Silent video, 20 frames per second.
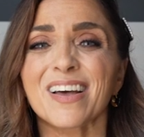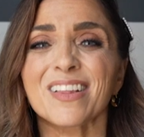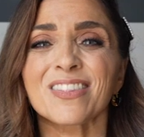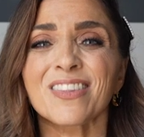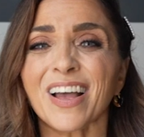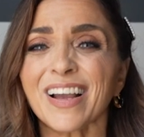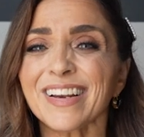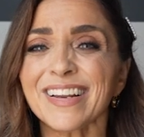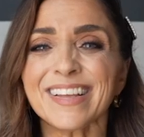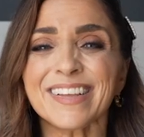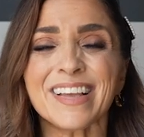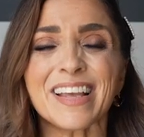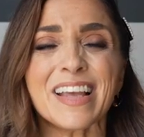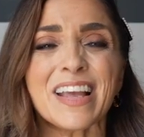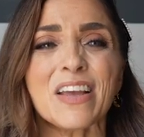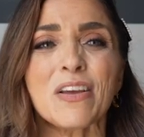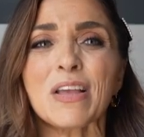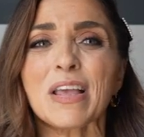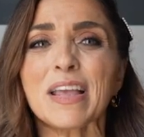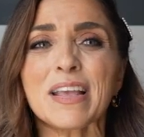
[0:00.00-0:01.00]

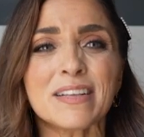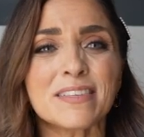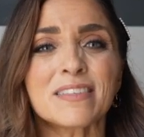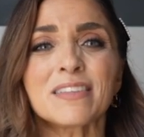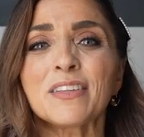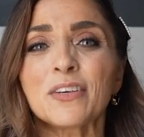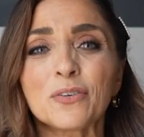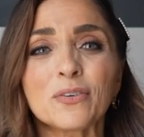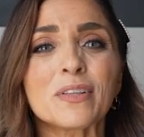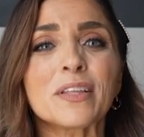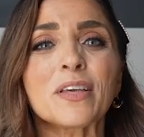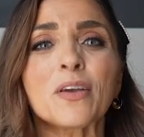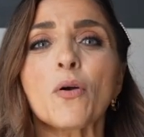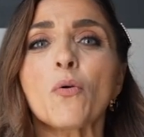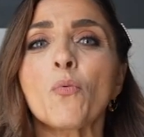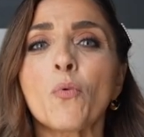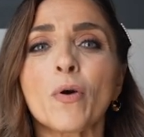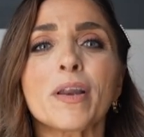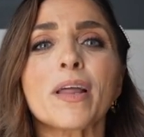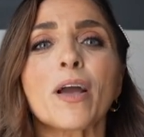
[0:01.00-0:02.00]
Lighting is literally
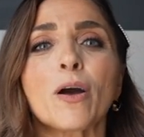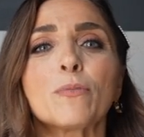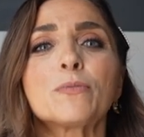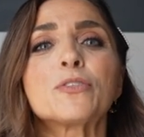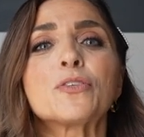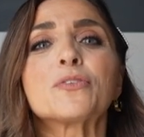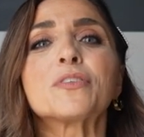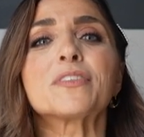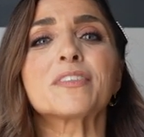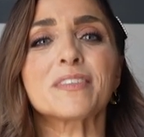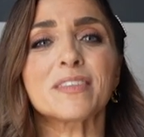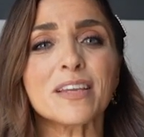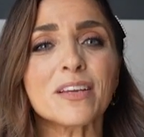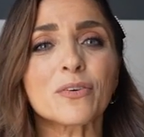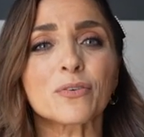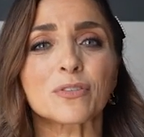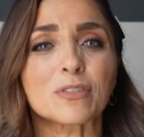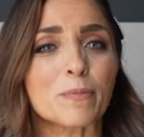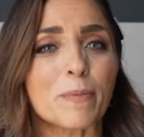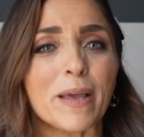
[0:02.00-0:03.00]
what helps you to see
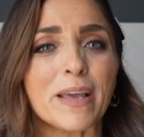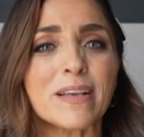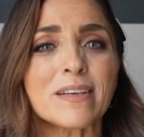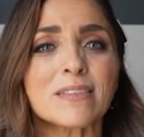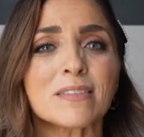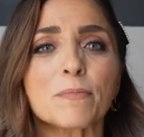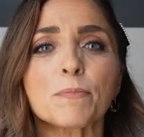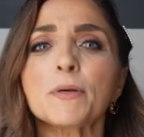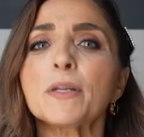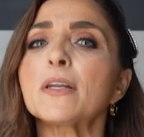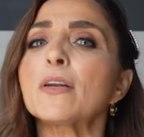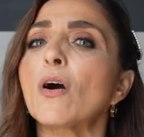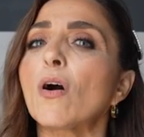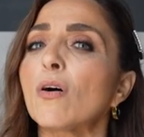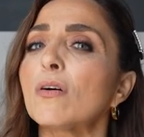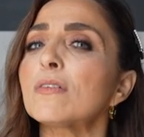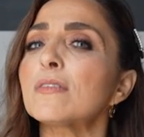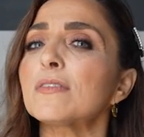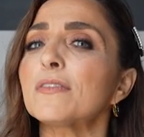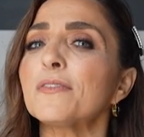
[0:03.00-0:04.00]
your space, but it
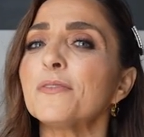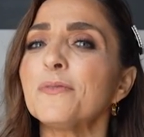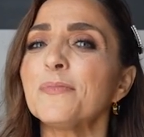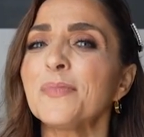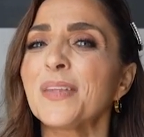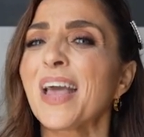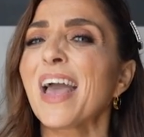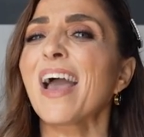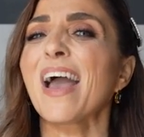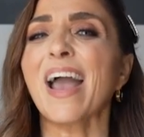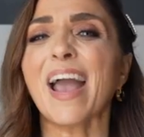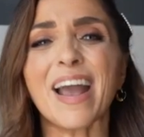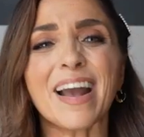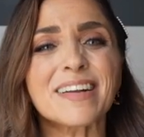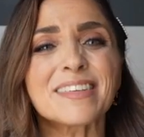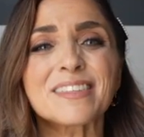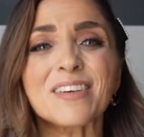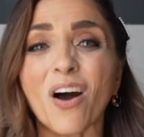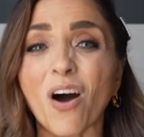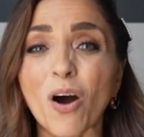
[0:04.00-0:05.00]
also
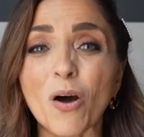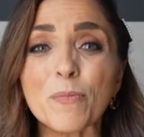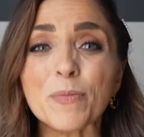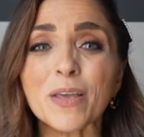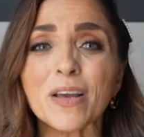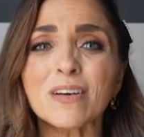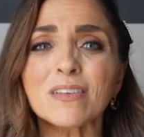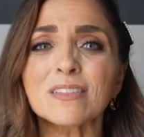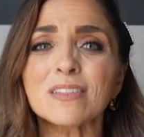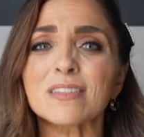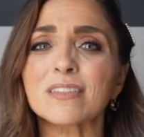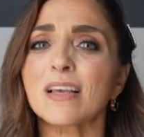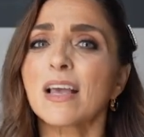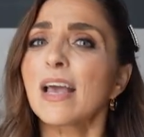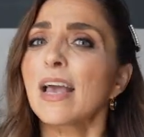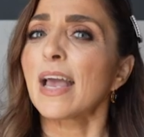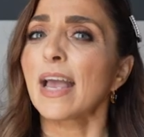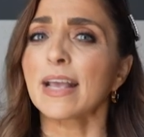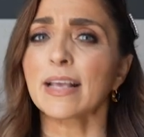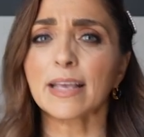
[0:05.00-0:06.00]
adds ambiance
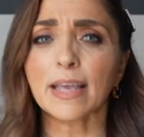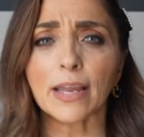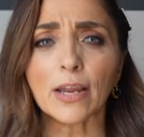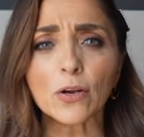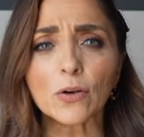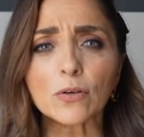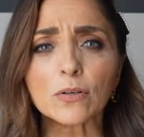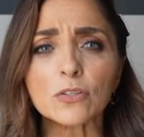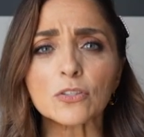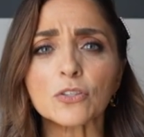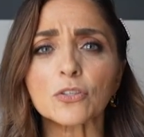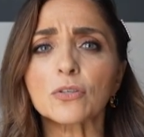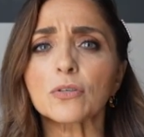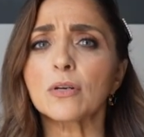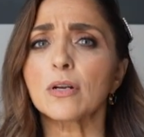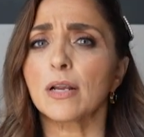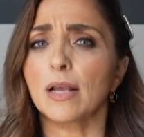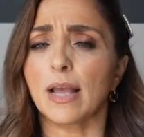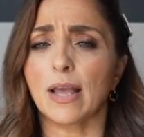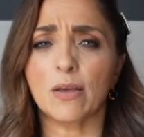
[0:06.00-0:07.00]
and
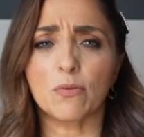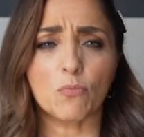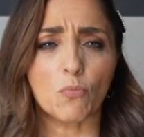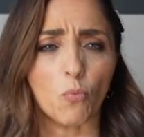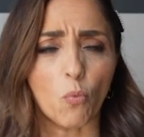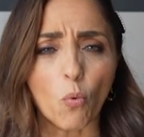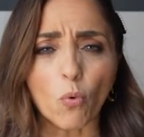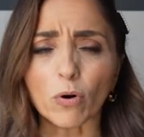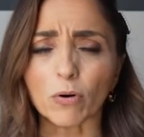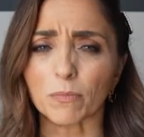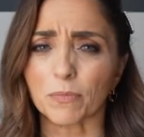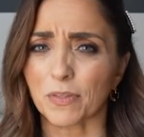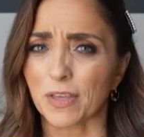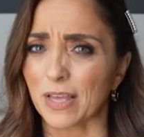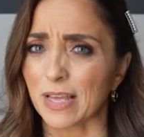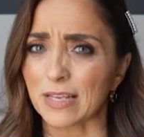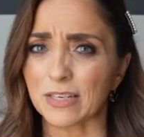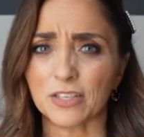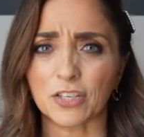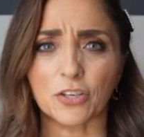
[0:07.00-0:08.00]
character and warmth
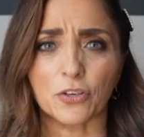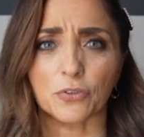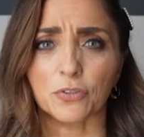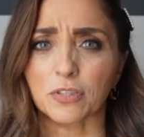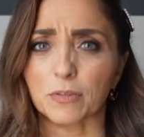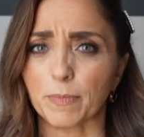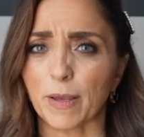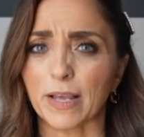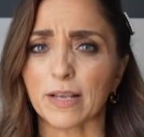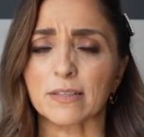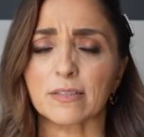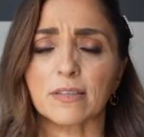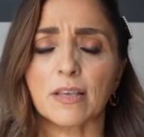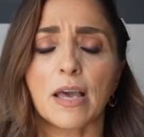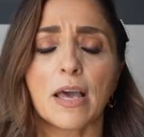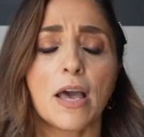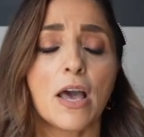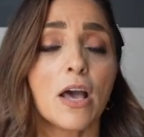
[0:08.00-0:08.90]
into your space.